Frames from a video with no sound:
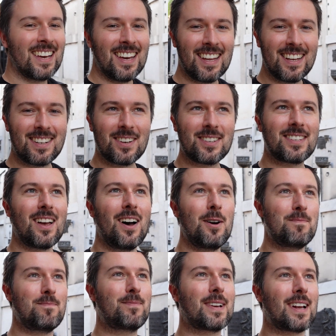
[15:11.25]
It does.
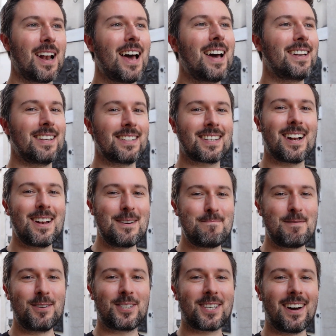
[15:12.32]
I'm glad it's clear
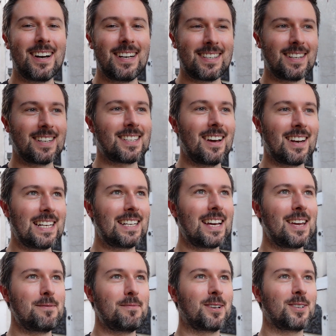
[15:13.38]
blue skies and a sunny
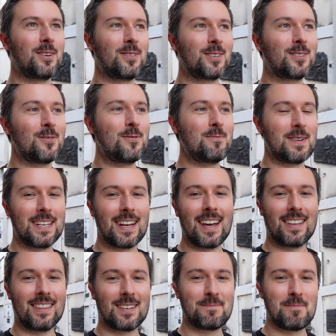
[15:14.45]
day, because on a stormy
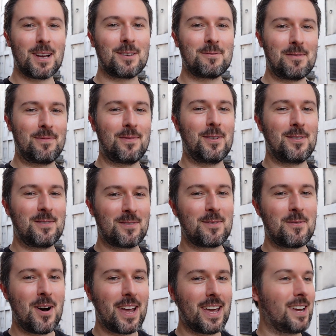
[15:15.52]
day this place would feel quite